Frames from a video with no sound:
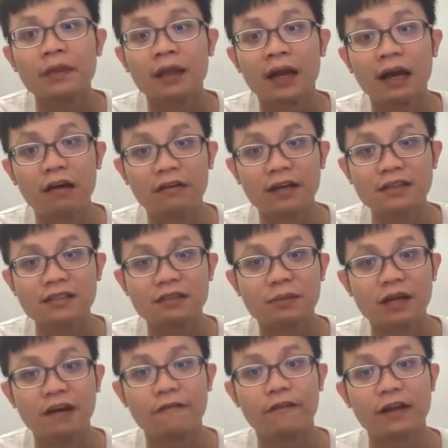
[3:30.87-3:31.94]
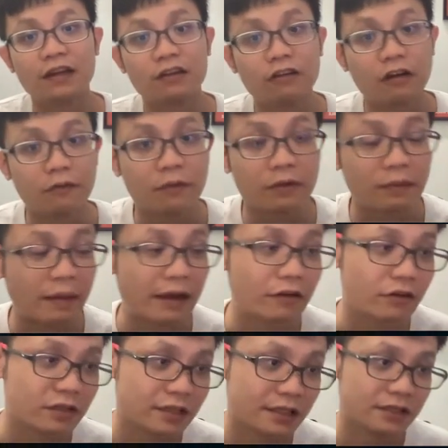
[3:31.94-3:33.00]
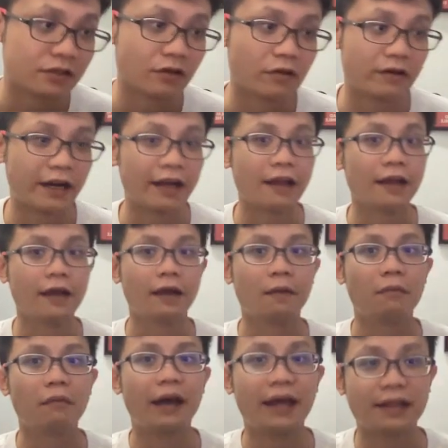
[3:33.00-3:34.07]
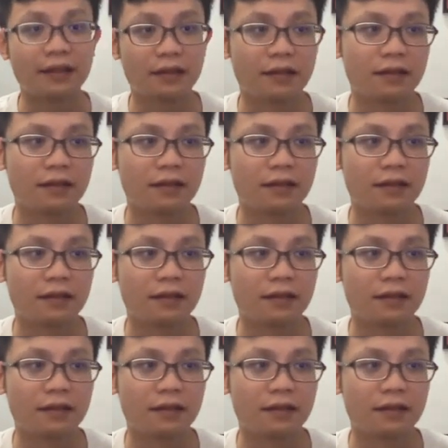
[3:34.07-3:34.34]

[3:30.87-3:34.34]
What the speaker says: how does the temperature affect the growth of microorganism is correct, but